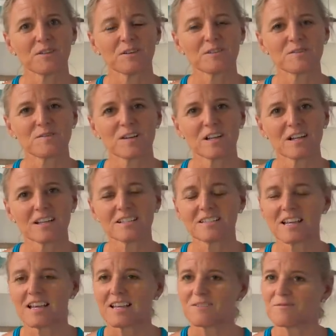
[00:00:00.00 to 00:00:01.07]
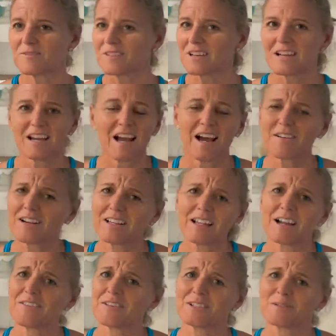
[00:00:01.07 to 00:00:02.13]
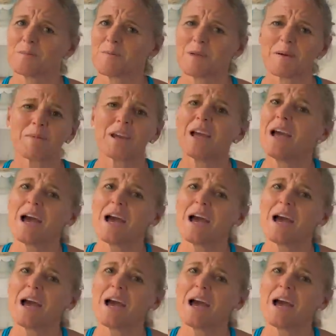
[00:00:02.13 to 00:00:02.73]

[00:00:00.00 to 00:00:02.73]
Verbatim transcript: That was very nice, and I've got a lot of things that made me happy.